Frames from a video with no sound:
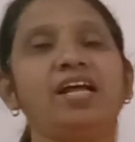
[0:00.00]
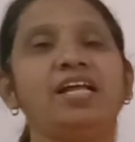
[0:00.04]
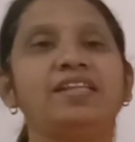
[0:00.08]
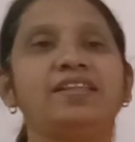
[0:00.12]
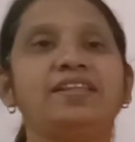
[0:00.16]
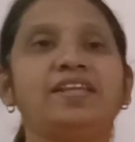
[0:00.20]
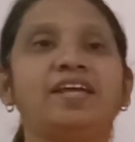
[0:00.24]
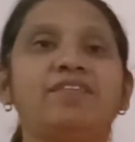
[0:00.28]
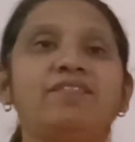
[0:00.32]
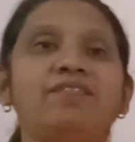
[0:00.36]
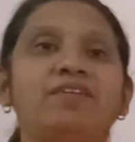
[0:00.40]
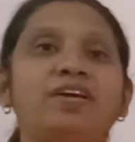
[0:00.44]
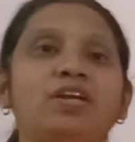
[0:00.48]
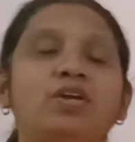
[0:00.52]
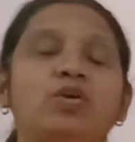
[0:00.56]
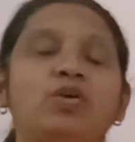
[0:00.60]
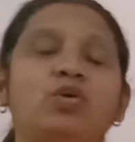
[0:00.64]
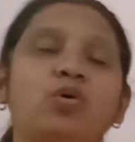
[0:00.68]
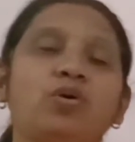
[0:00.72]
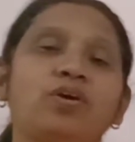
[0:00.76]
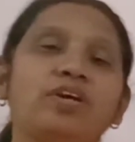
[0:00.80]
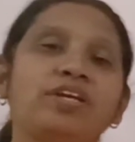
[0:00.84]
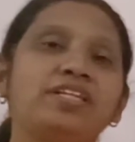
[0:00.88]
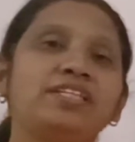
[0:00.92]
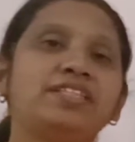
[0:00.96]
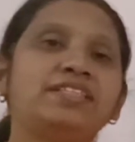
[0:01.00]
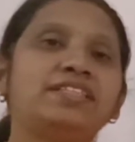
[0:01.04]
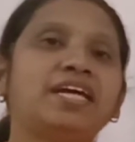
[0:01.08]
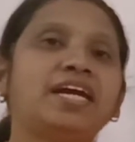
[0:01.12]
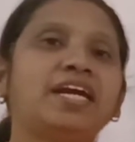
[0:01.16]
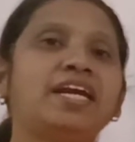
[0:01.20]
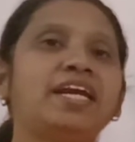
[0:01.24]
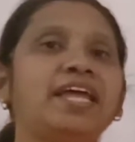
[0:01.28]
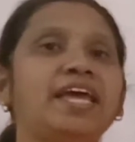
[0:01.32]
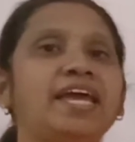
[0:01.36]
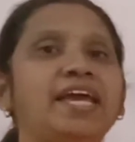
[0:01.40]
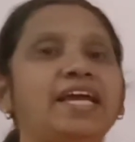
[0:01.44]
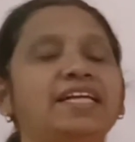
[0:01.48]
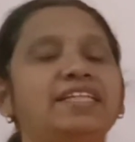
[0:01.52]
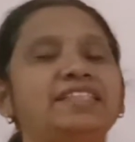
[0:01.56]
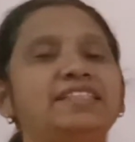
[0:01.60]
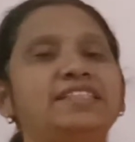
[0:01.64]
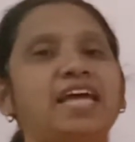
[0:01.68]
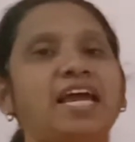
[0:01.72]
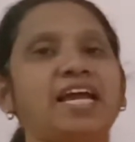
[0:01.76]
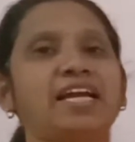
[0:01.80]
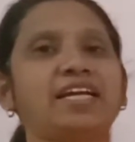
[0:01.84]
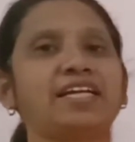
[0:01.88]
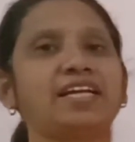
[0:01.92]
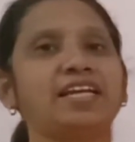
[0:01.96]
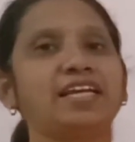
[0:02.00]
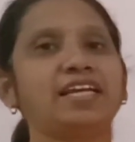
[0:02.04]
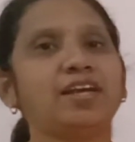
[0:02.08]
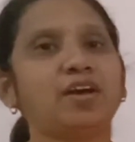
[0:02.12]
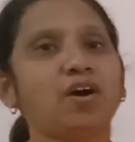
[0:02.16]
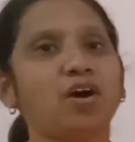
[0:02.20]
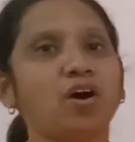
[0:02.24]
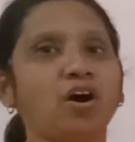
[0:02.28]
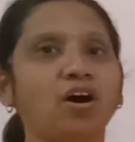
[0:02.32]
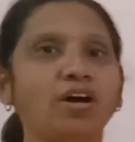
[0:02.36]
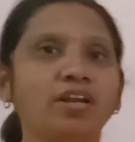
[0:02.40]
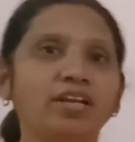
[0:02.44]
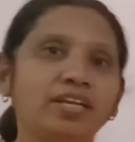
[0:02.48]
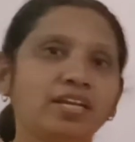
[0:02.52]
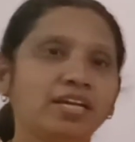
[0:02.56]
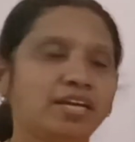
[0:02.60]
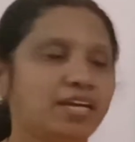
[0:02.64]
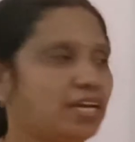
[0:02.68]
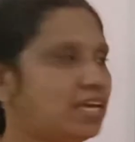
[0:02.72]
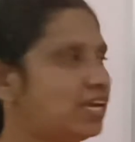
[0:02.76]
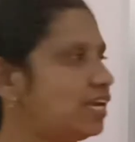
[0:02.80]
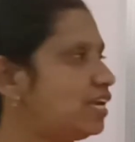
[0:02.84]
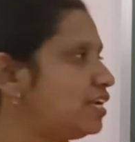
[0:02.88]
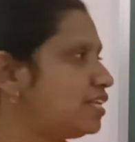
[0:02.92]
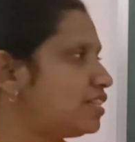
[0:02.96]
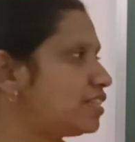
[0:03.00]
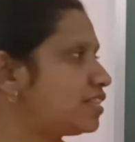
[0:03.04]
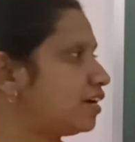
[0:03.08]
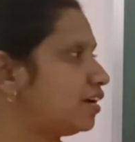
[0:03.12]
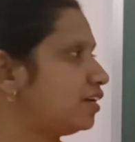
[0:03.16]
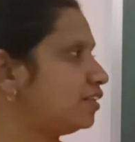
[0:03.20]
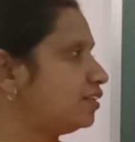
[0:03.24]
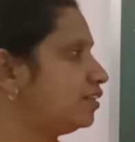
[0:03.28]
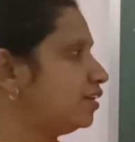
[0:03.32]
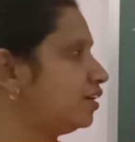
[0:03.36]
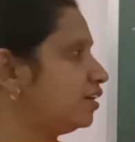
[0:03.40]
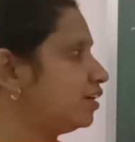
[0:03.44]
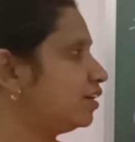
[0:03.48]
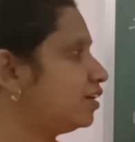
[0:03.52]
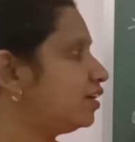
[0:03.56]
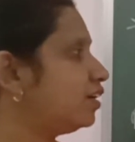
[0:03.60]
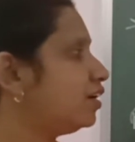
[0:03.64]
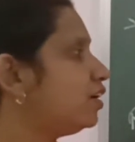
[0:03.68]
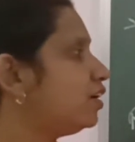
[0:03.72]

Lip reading: they will coincide exactly on each other.